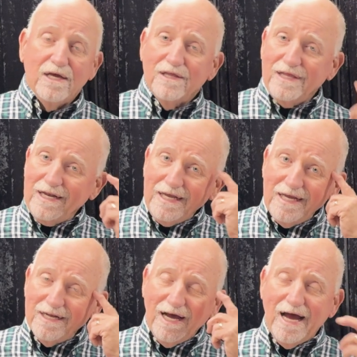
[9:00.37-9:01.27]
That E
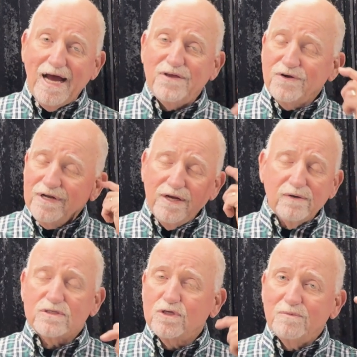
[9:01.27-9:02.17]
to I, you're going to hear
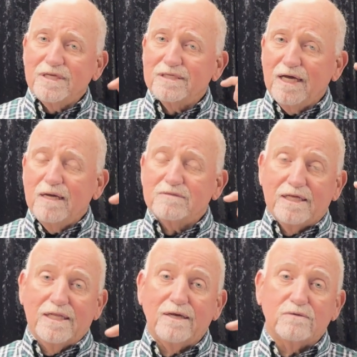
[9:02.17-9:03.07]
it so many times that
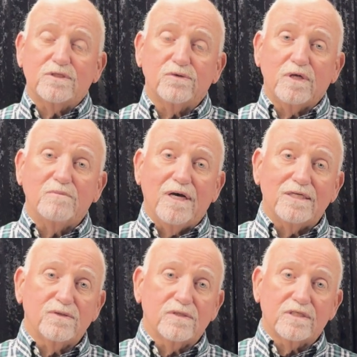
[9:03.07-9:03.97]
language learning
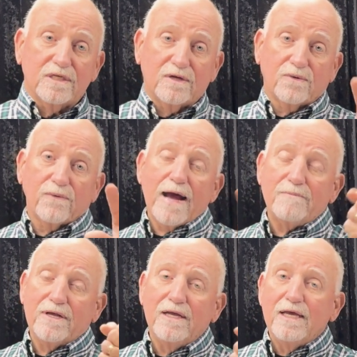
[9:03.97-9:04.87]
module is going to grab
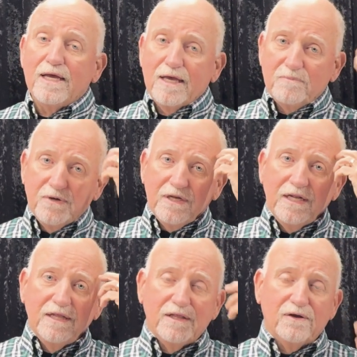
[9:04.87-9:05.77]
it and put it
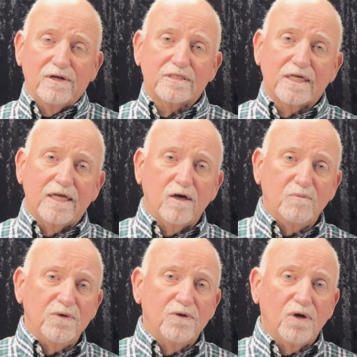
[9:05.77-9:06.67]
in there. And it's going to
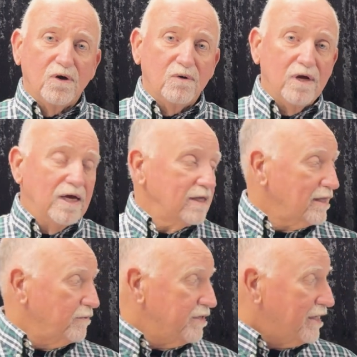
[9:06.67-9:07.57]
help you know
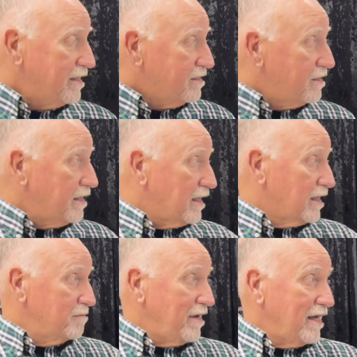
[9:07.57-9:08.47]
that when you get to the
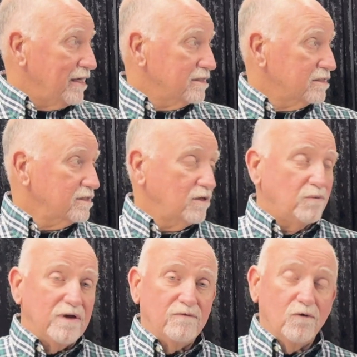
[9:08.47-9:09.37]
commands, the
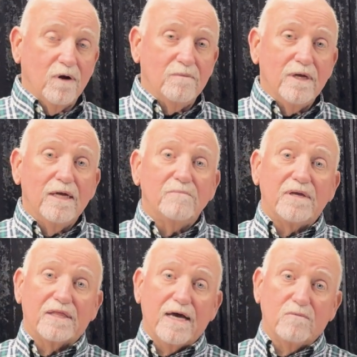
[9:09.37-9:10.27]
we form,
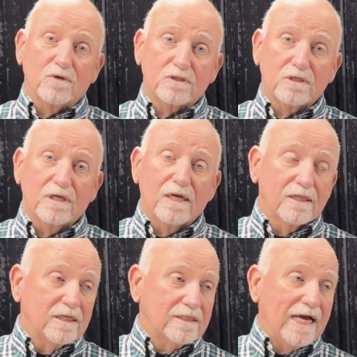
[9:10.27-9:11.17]
pidamos.
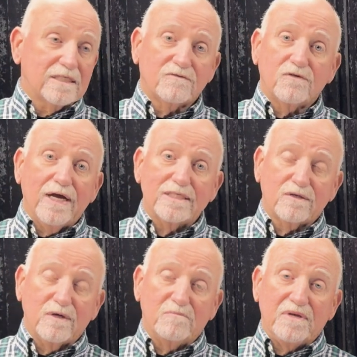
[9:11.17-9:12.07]
Let's ask for ice
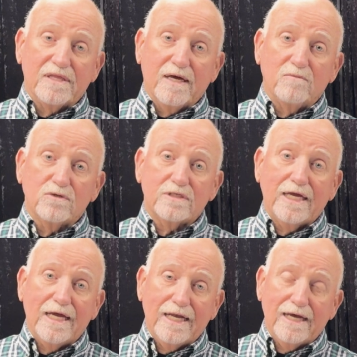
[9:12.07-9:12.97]
cream. Pidamos
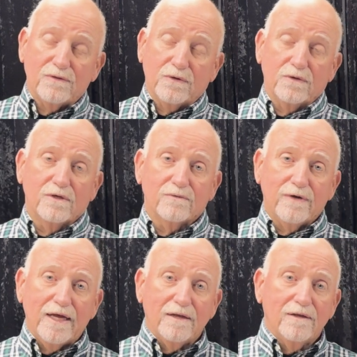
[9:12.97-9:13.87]
helado, right?